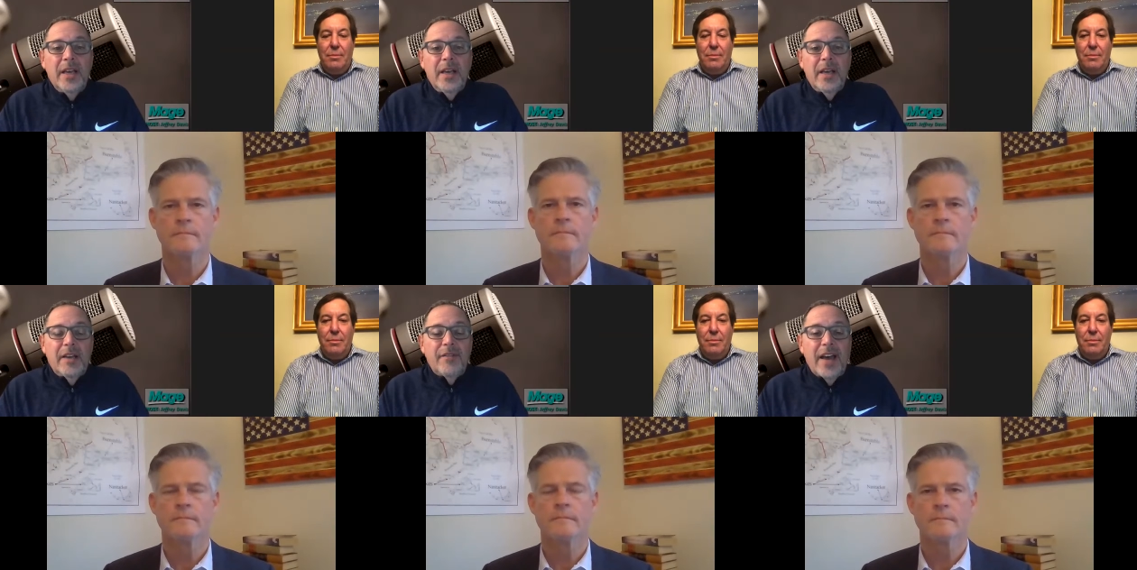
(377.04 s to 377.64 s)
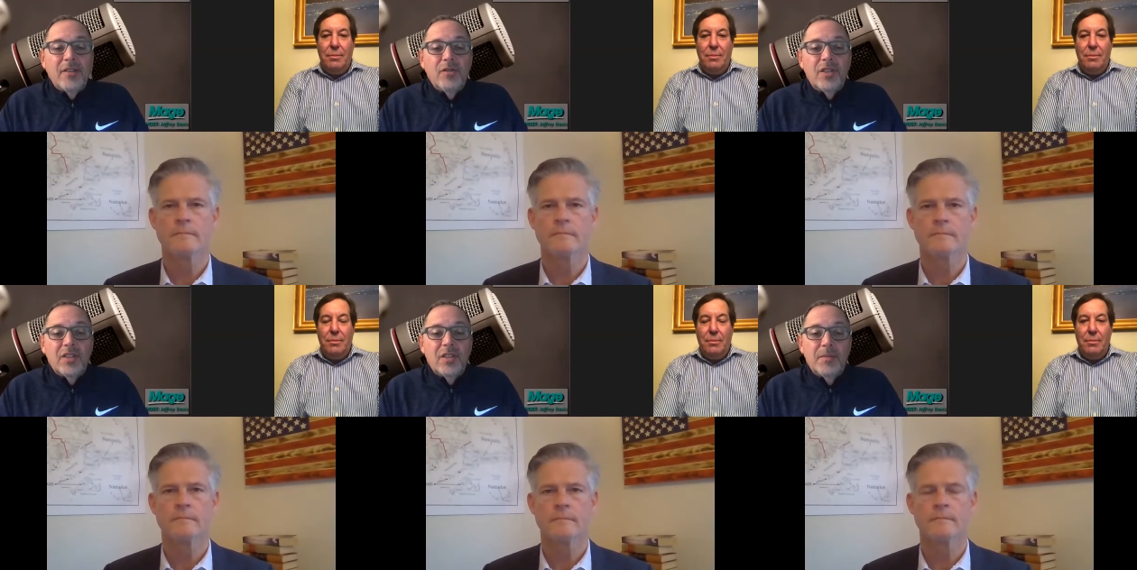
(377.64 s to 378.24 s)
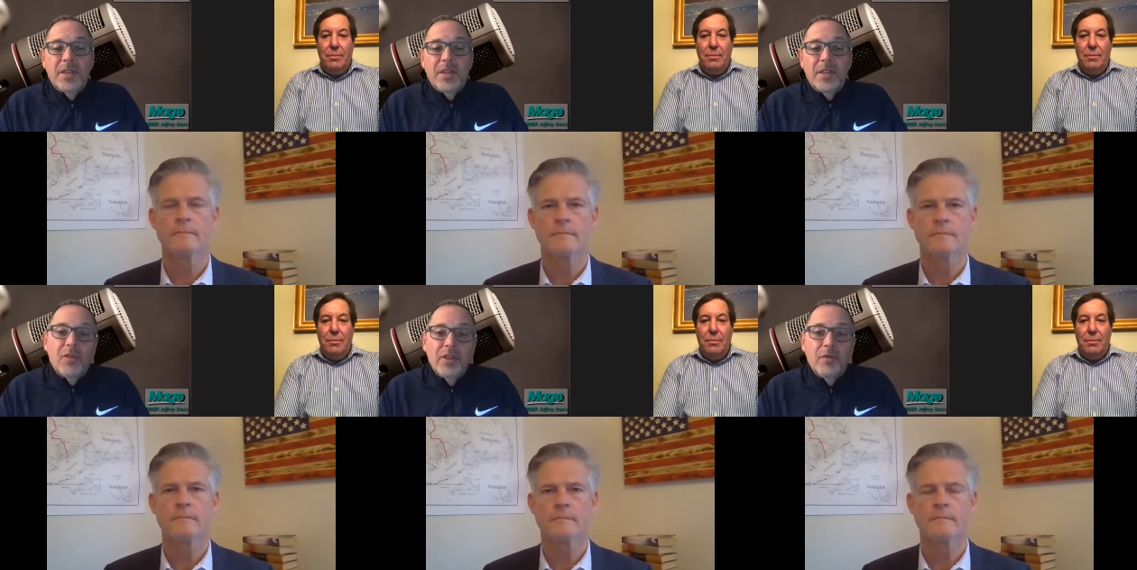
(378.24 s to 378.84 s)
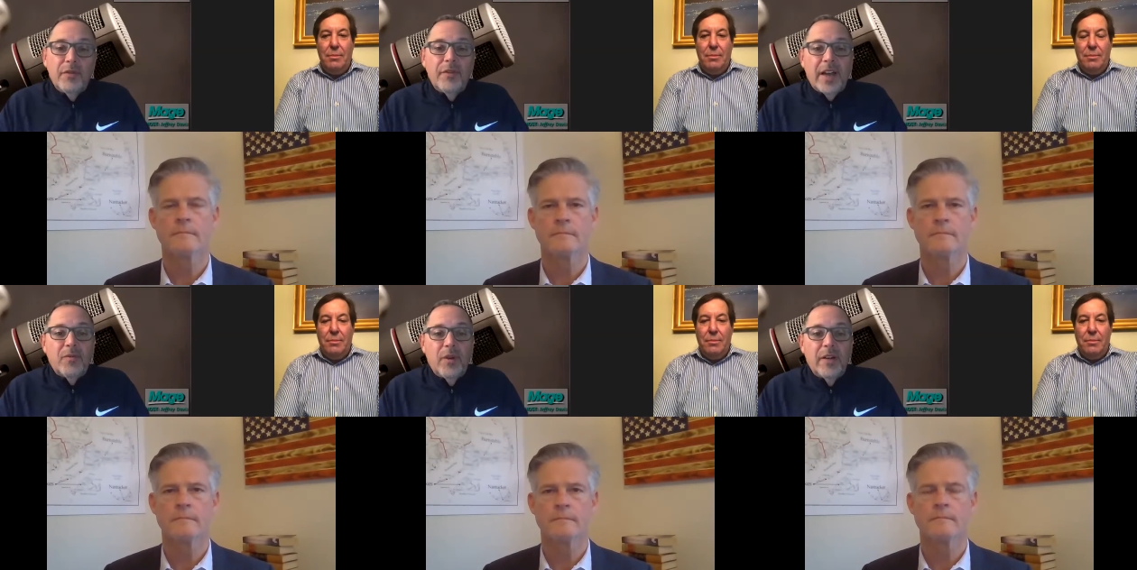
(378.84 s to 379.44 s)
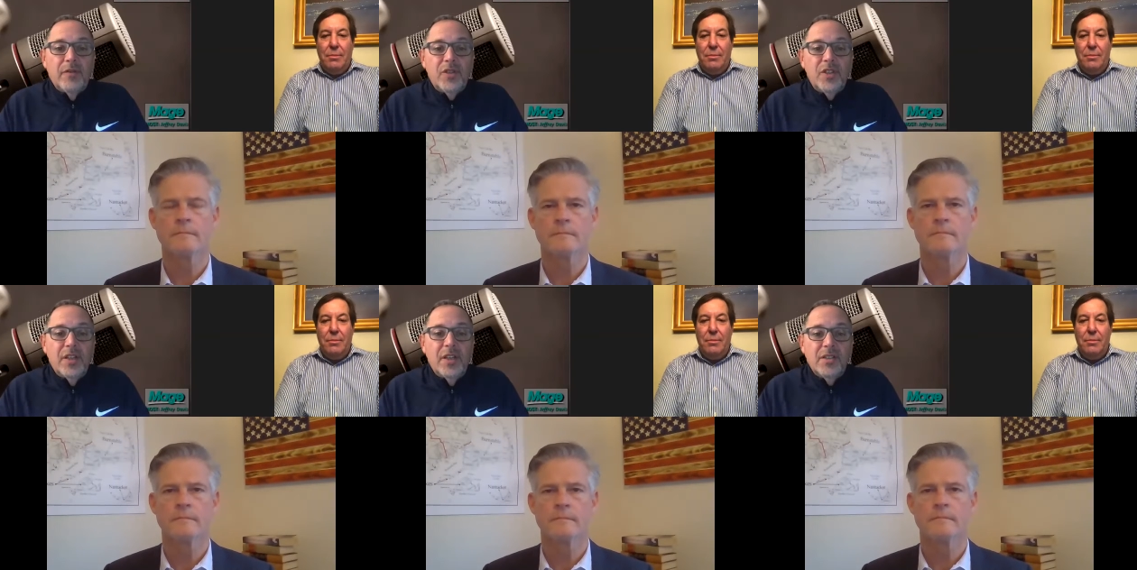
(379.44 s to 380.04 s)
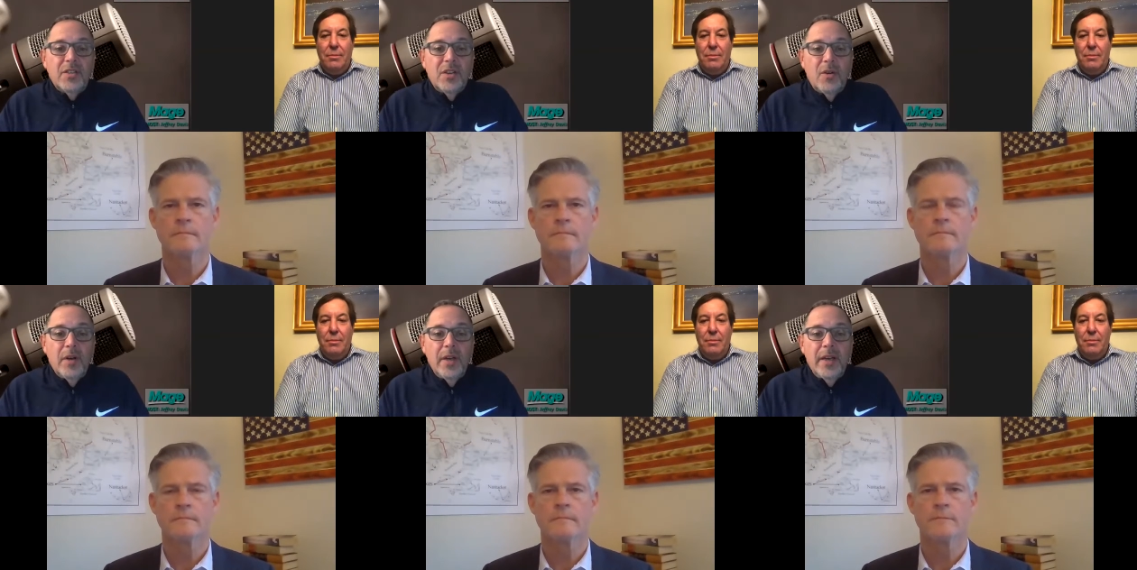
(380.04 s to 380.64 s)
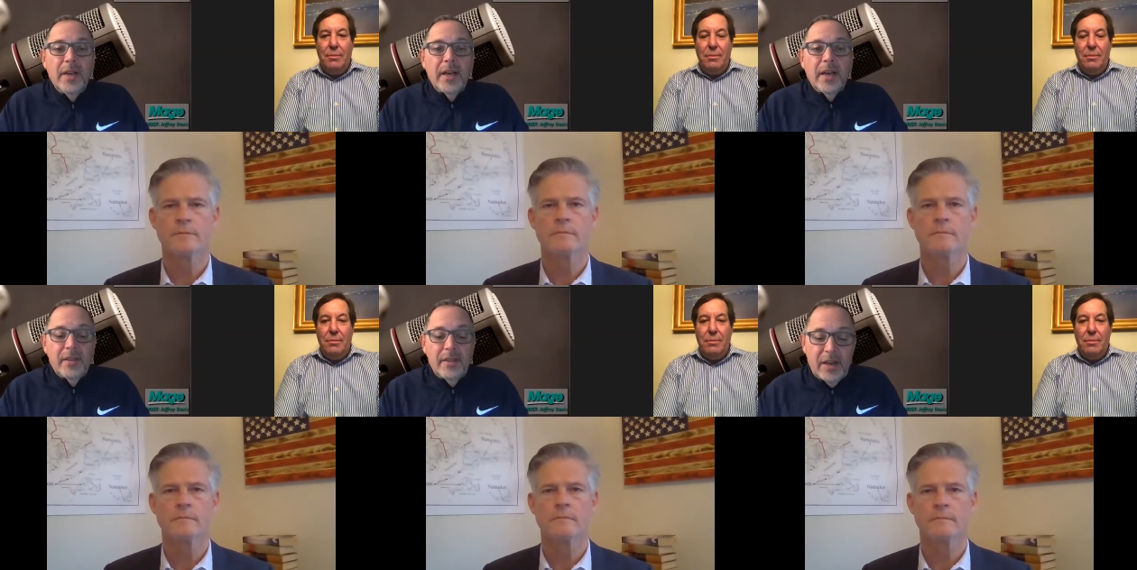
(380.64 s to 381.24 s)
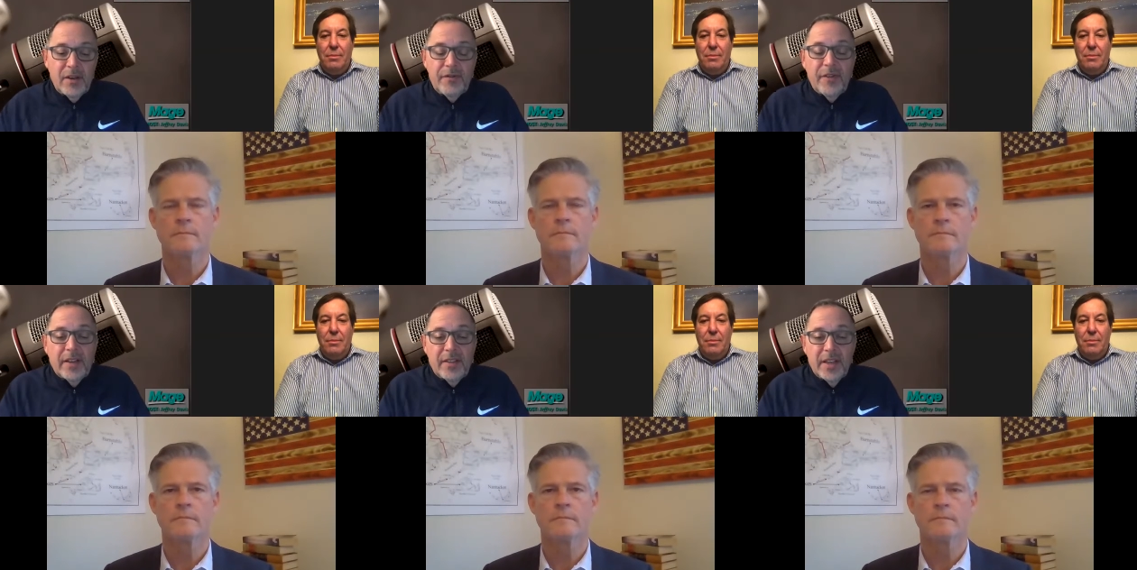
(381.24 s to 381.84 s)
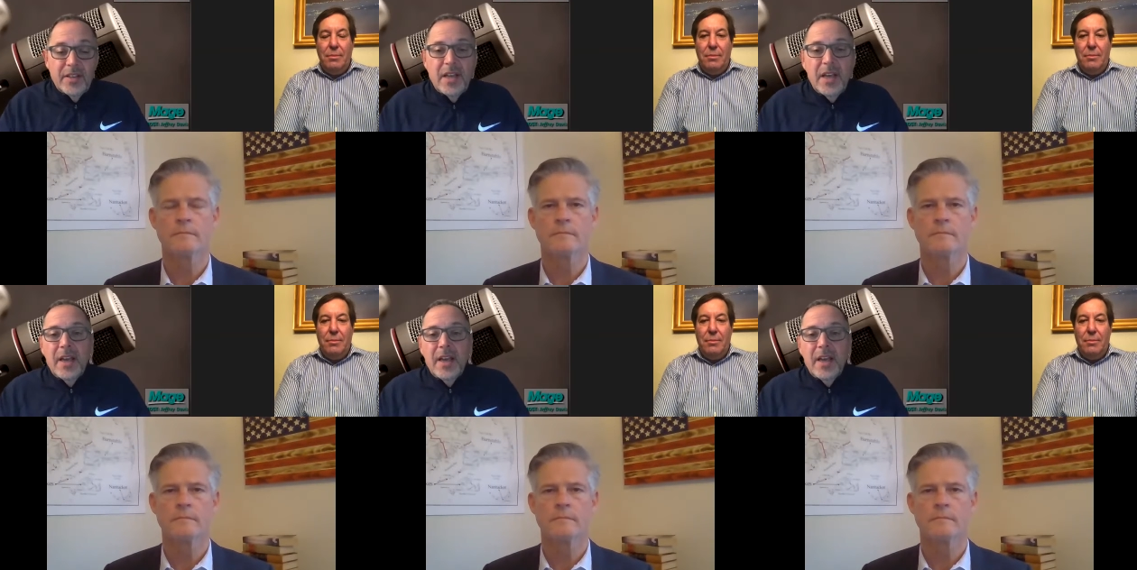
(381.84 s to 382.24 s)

Speaker 1: and value system that is going to affect whatever she does. So uh, that could affect things.